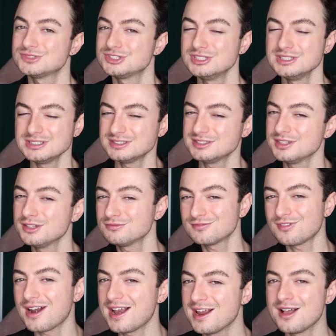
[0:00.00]
Just the
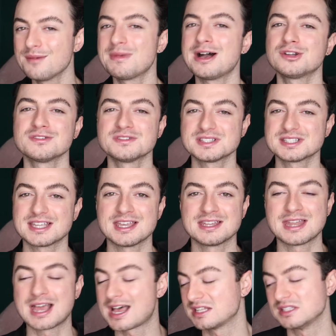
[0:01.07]
right amount of
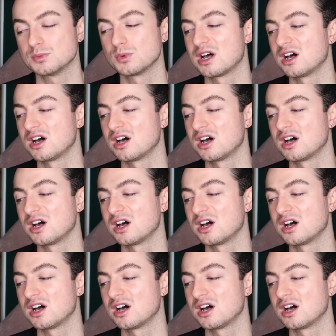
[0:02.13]
skin as